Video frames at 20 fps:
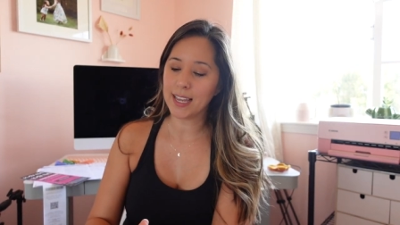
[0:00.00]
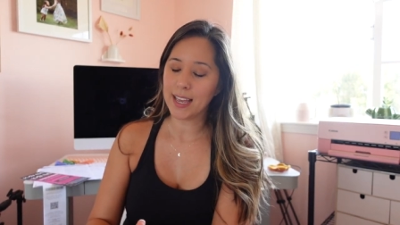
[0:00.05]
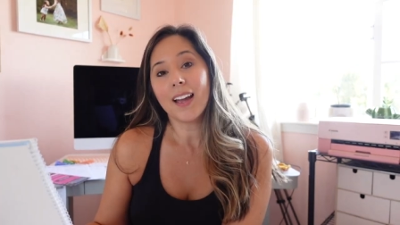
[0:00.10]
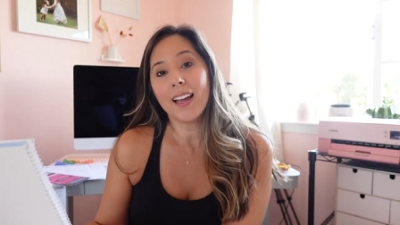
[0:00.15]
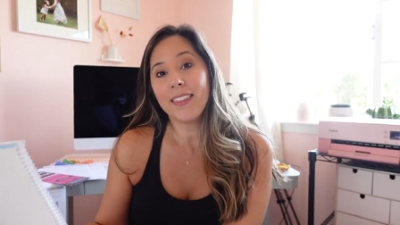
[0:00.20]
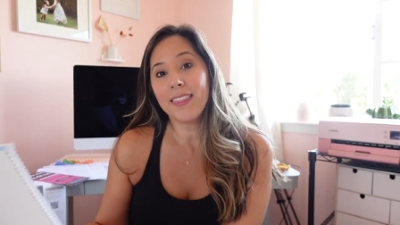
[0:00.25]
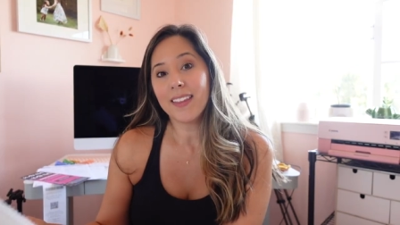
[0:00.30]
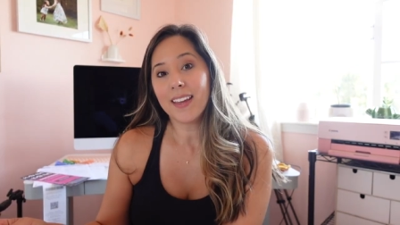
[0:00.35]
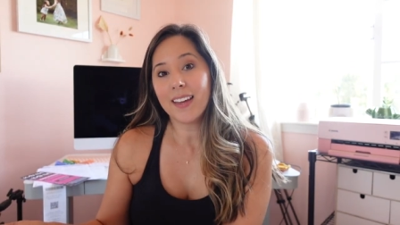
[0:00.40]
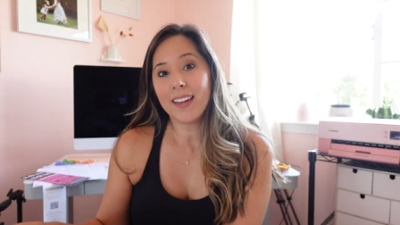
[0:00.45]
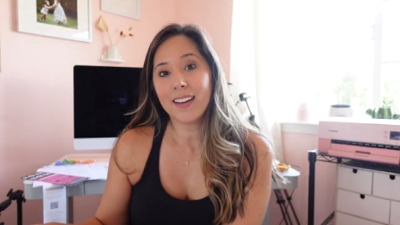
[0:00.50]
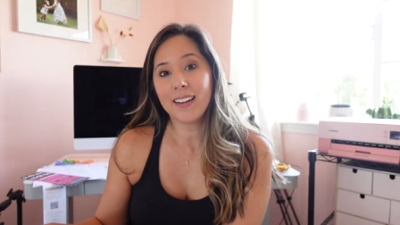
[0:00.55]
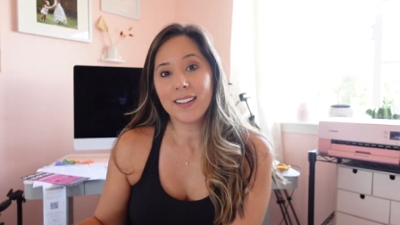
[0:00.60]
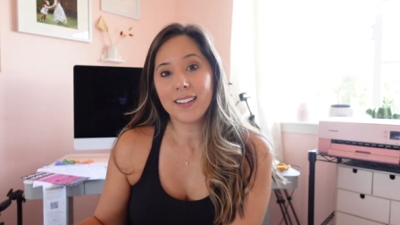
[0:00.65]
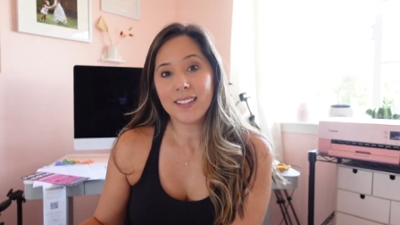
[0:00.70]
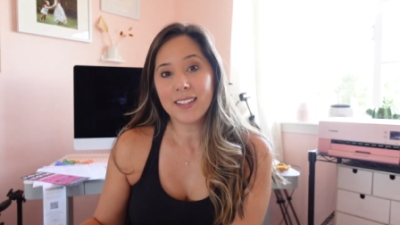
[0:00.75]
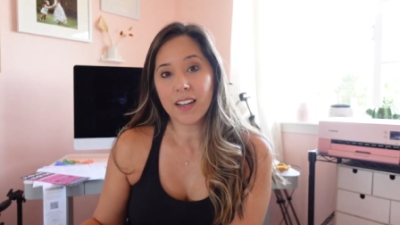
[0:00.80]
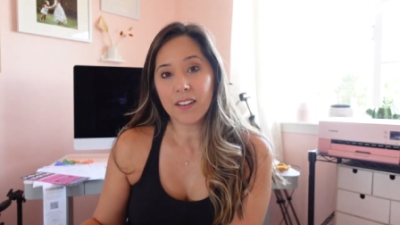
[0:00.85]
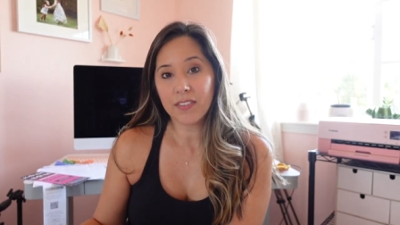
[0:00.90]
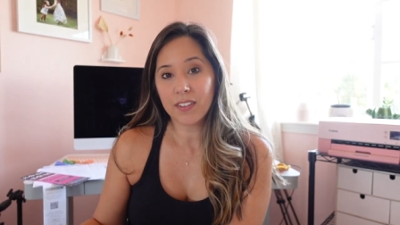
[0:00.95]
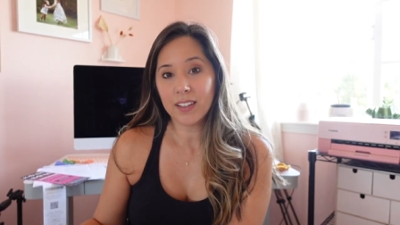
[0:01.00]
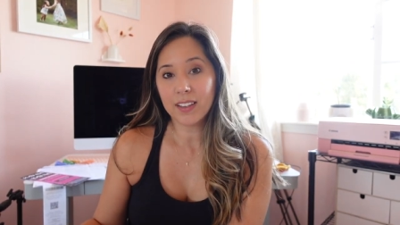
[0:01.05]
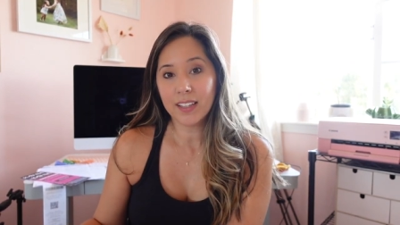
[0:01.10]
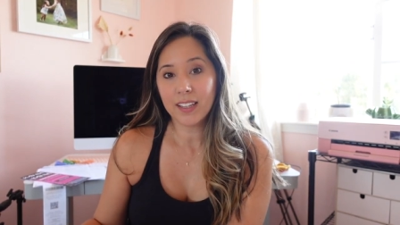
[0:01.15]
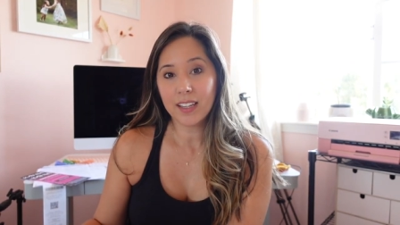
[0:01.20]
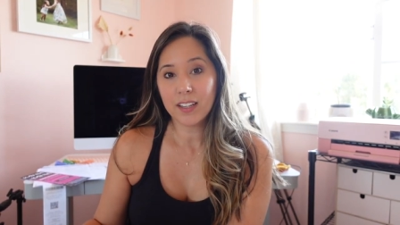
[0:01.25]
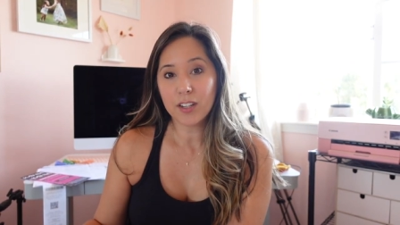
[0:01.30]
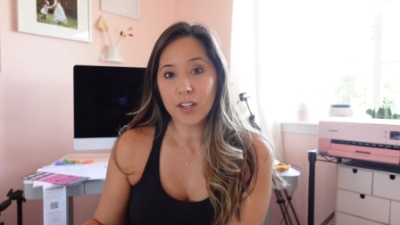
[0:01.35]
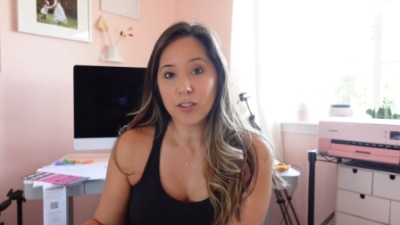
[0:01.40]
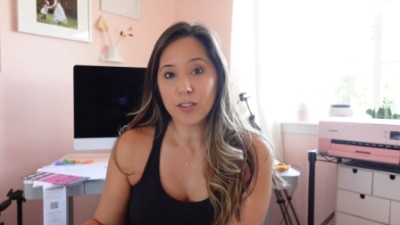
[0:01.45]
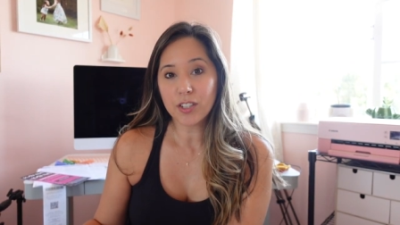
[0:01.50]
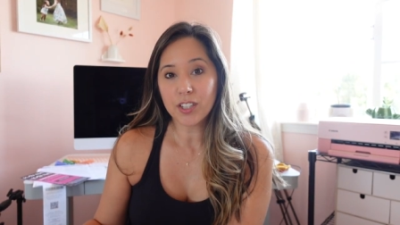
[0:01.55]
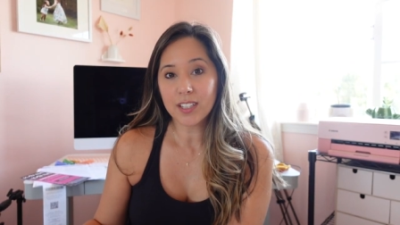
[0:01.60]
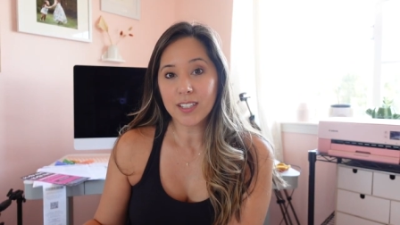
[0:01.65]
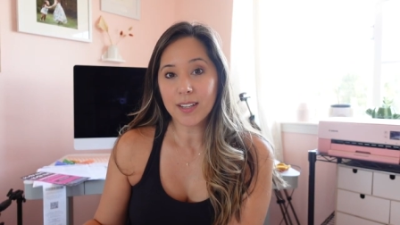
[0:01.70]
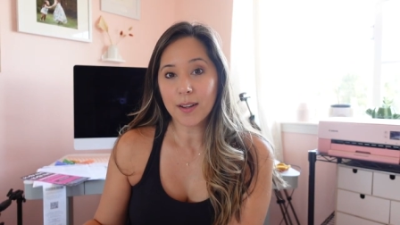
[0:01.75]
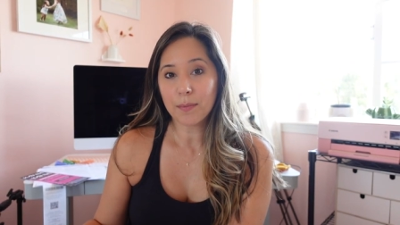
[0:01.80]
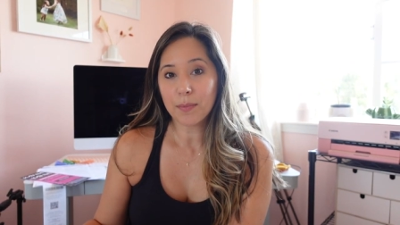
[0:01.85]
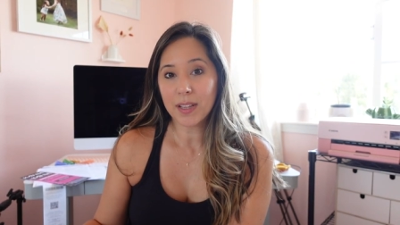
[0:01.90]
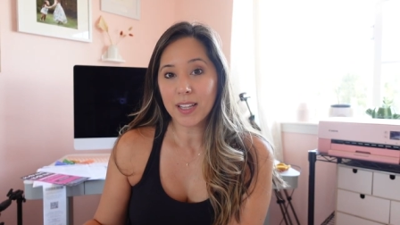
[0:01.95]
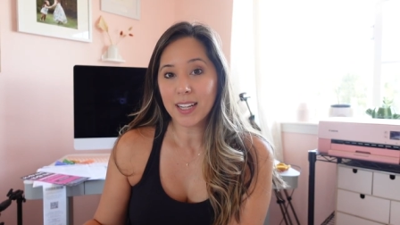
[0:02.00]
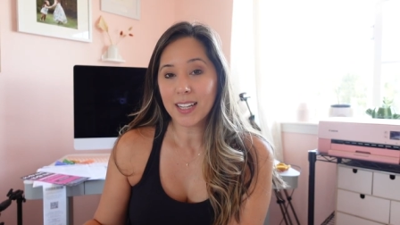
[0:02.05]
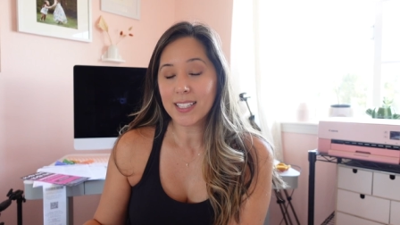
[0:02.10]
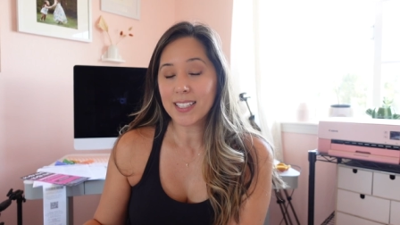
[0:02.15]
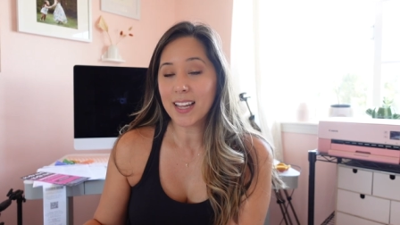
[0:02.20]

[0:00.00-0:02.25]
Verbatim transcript: And then definitely a Notion template because